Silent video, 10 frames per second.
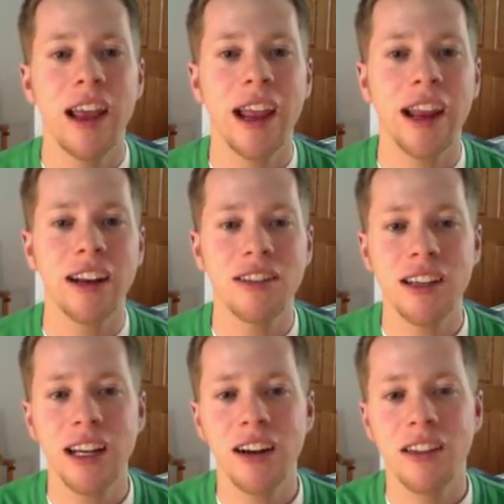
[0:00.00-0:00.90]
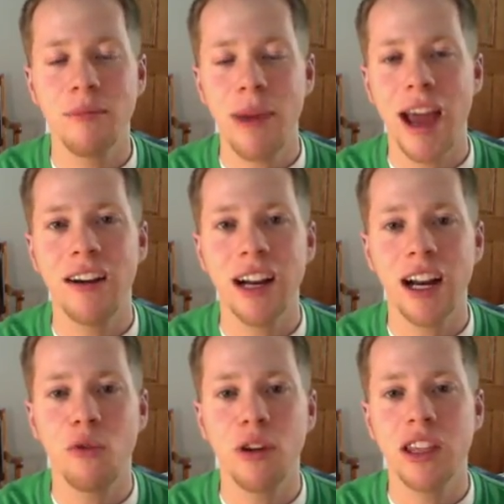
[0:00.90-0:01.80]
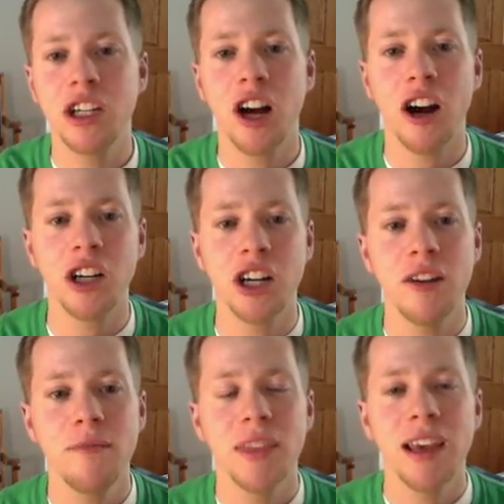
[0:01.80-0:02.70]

And you see here the battery here with the charger.